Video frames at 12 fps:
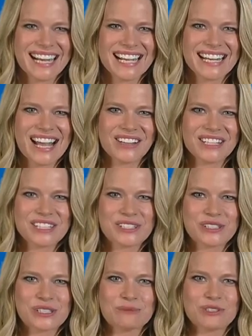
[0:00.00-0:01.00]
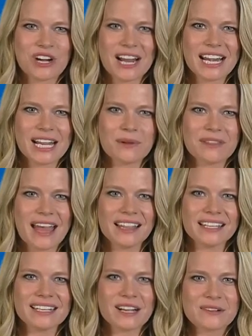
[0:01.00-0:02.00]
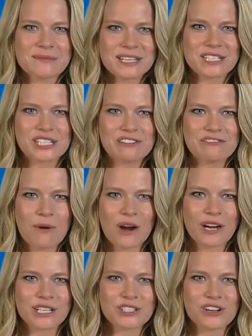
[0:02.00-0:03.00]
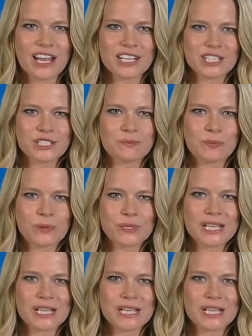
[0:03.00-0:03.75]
All right, now let's do some trading with Alan Nuckman, Chief Market Strategist,